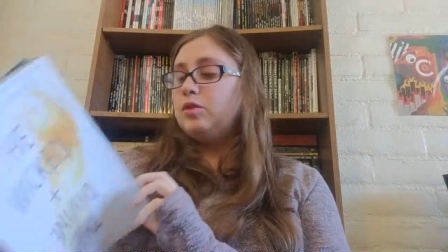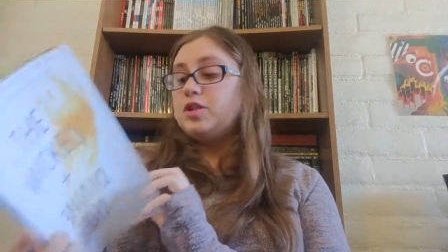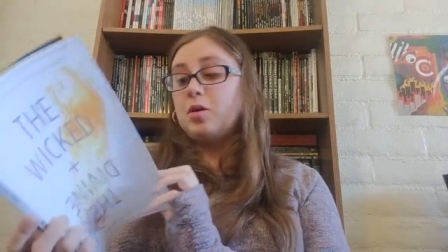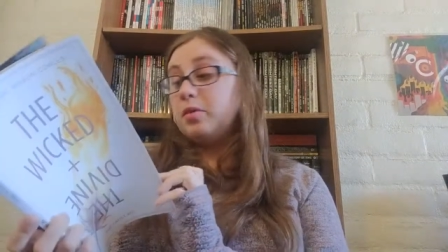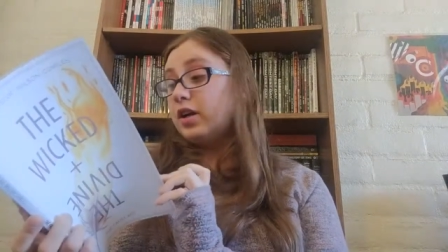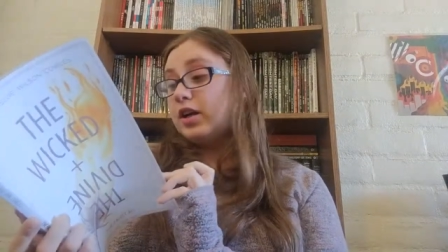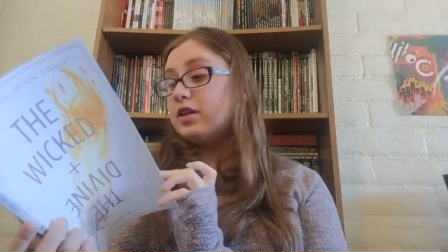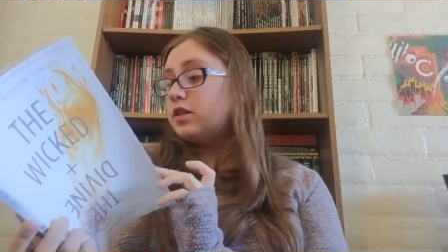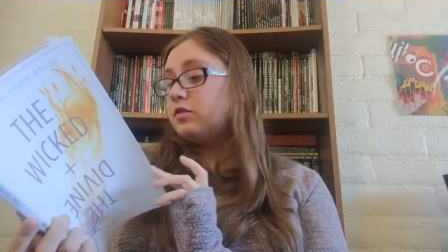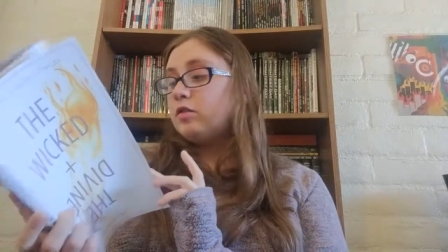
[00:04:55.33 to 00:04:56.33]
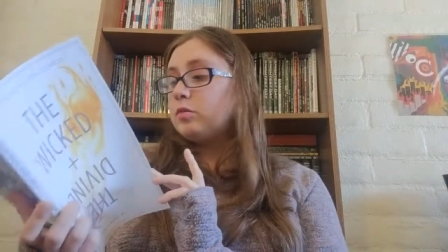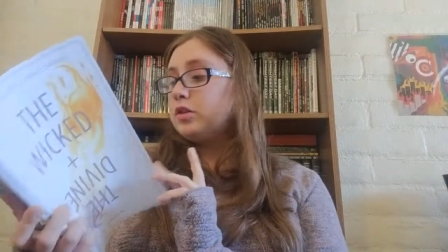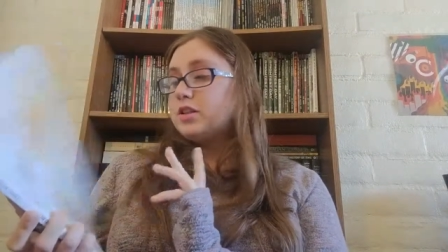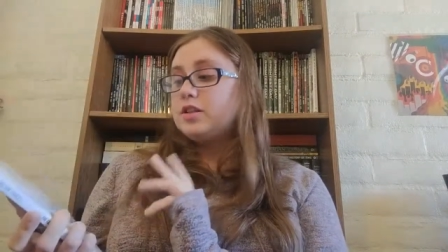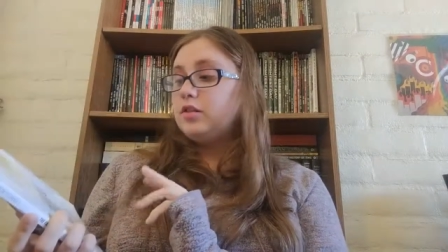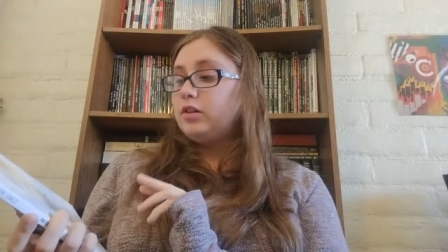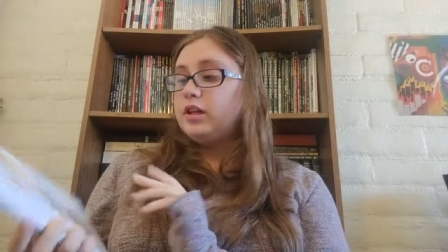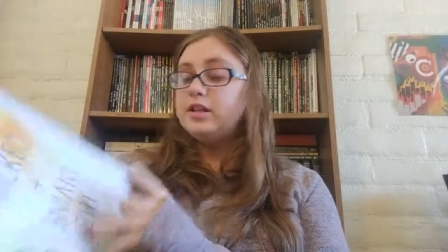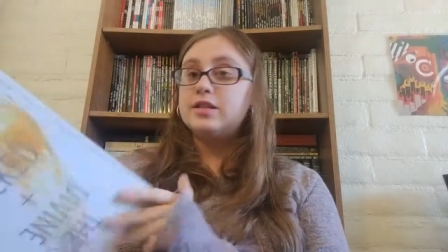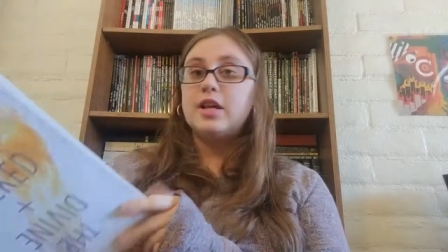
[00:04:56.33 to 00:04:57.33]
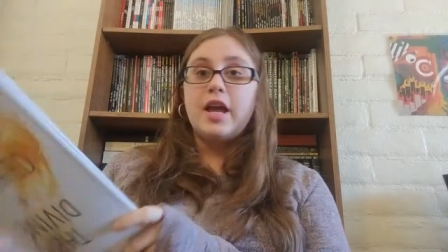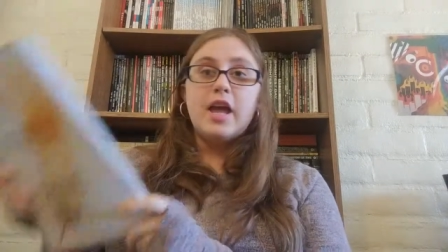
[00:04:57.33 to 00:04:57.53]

We don't plan on continuing with the series,